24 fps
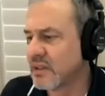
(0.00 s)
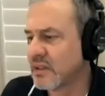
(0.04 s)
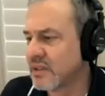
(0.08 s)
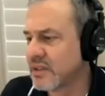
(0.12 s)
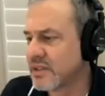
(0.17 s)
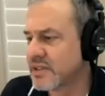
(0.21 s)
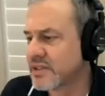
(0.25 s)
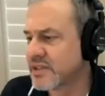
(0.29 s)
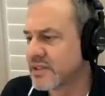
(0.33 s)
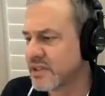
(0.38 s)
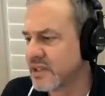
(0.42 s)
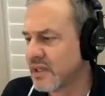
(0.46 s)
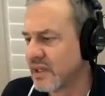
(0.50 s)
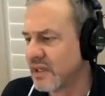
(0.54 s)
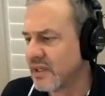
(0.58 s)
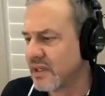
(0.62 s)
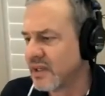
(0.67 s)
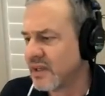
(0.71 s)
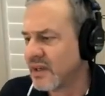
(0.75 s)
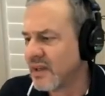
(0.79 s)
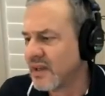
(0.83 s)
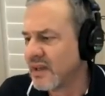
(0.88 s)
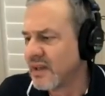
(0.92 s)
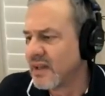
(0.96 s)
Let's see.
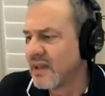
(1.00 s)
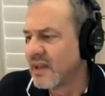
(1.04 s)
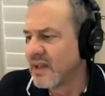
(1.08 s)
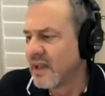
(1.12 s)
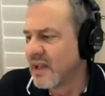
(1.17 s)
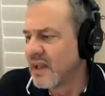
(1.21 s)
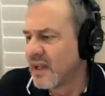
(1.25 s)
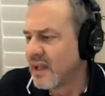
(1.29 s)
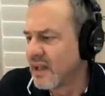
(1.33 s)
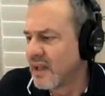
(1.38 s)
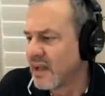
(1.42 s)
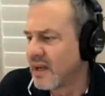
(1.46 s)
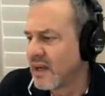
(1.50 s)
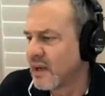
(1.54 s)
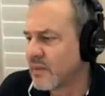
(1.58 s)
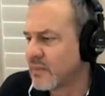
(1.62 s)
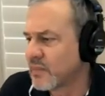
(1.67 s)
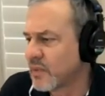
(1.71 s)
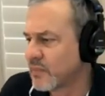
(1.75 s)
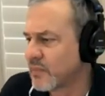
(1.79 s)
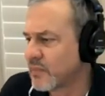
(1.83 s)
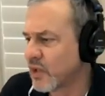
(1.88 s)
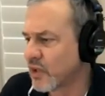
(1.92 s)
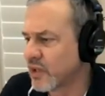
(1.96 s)
I'm
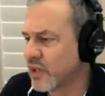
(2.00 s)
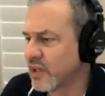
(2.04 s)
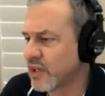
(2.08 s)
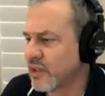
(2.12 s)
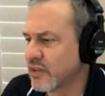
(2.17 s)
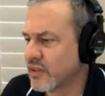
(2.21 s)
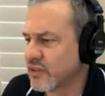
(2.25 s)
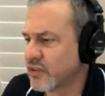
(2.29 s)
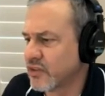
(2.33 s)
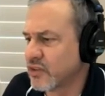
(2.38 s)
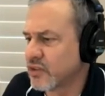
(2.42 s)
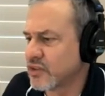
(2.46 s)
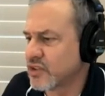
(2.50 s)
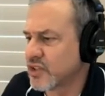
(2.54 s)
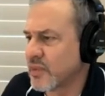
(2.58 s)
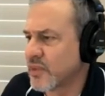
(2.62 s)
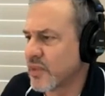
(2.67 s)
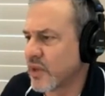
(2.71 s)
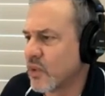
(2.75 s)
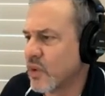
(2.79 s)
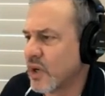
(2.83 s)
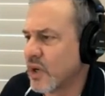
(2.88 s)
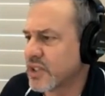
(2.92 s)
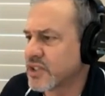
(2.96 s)
looking at some of the
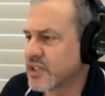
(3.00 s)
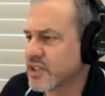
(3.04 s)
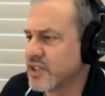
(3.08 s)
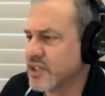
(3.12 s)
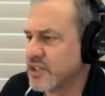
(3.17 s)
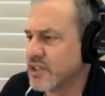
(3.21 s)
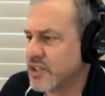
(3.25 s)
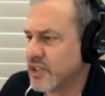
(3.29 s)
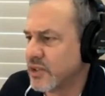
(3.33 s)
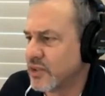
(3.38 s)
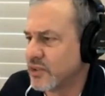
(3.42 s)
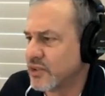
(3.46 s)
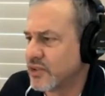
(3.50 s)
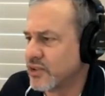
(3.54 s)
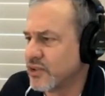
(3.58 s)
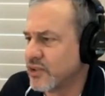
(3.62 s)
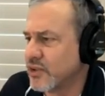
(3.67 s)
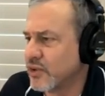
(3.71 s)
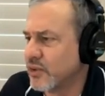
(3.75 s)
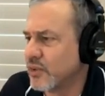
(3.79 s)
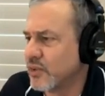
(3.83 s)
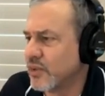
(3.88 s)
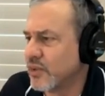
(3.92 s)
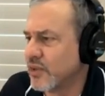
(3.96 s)
questions here
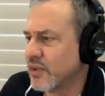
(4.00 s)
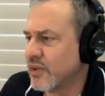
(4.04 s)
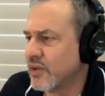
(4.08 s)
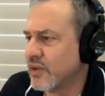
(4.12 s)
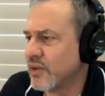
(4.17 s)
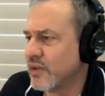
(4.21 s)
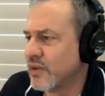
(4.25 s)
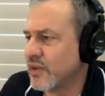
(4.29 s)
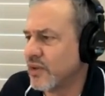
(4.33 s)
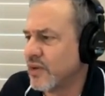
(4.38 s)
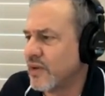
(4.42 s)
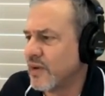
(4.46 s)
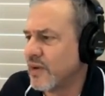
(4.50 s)
too. I